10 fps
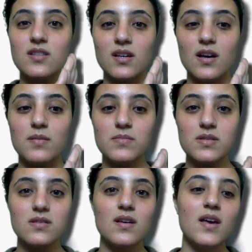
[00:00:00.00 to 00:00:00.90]
the
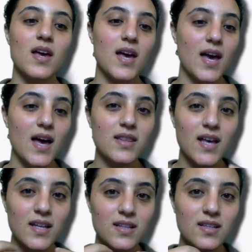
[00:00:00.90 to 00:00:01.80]
gums, and
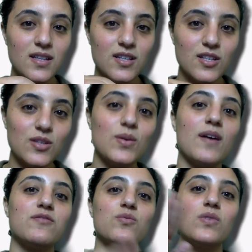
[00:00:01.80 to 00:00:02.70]
then you
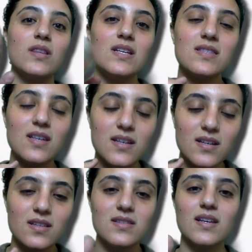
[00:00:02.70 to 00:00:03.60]
have to release it
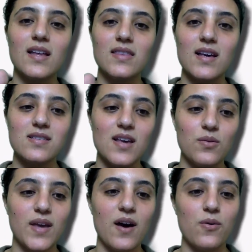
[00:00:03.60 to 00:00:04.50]
to get that
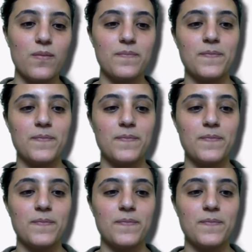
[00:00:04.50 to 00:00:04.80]
sound out.